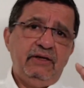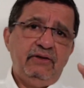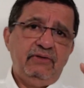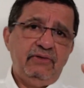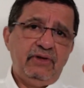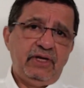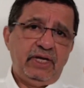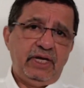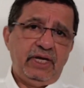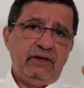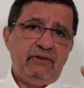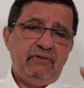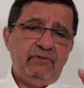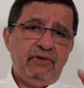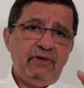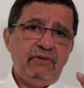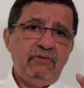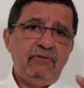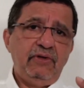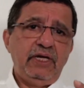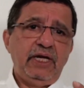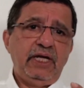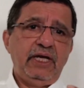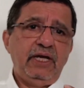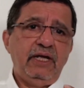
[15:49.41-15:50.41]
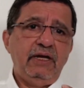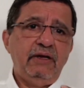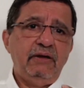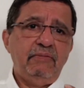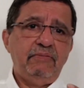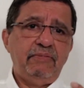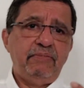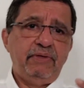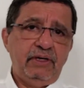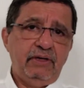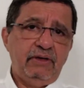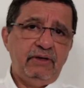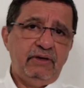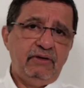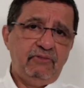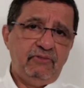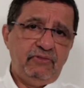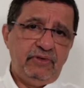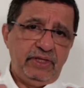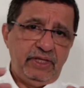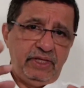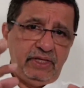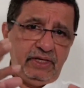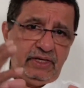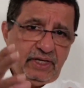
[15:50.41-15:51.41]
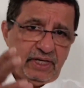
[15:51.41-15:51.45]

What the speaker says: okay, we will help her with the